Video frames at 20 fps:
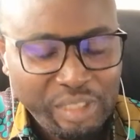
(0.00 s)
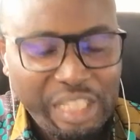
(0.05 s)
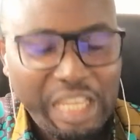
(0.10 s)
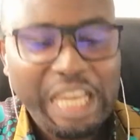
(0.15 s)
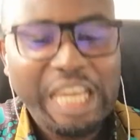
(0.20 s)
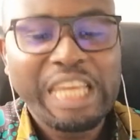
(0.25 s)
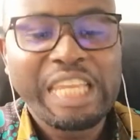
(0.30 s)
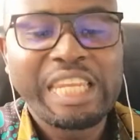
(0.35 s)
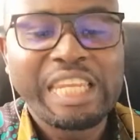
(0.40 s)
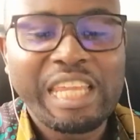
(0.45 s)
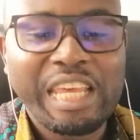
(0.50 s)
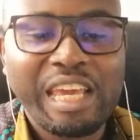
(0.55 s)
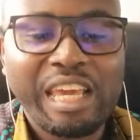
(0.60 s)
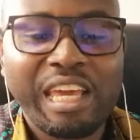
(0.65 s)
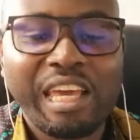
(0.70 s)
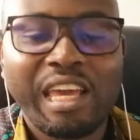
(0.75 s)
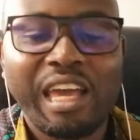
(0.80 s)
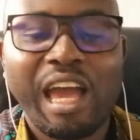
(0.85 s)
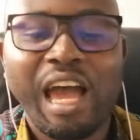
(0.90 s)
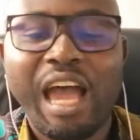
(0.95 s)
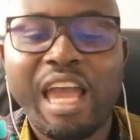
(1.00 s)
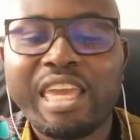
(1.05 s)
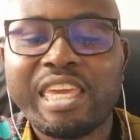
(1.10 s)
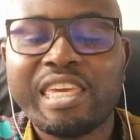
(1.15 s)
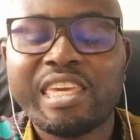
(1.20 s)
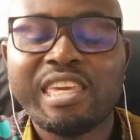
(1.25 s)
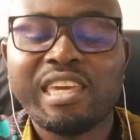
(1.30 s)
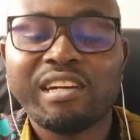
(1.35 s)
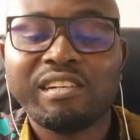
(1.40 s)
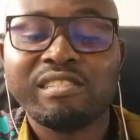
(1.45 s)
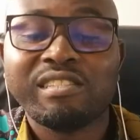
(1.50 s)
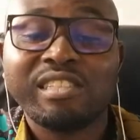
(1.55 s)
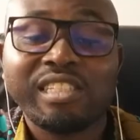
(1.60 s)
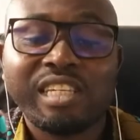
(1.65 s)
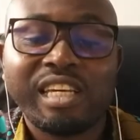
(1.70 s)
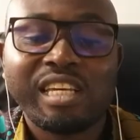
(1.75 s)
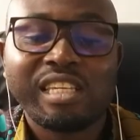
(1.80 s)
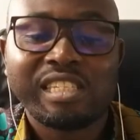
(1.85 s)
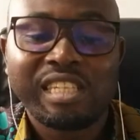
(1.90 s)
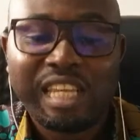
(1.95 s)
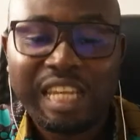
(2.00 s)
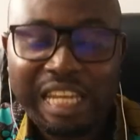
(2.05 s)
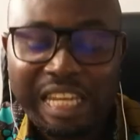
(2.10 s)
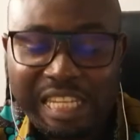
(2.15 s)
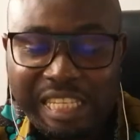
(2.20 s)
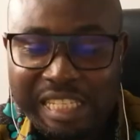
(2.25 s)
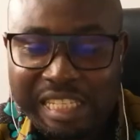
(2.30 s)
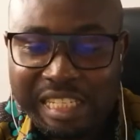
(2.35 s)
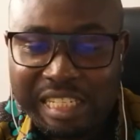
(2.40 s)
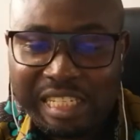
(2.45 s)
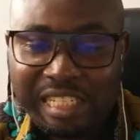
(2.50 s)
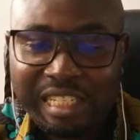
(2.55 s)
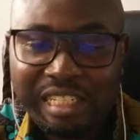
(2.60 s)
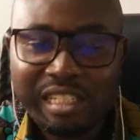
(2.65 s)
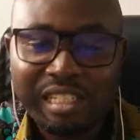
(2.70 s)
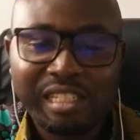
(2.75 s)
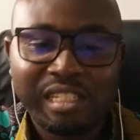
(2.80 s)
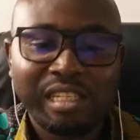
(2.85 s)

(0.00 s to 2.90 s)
in the IELTS listening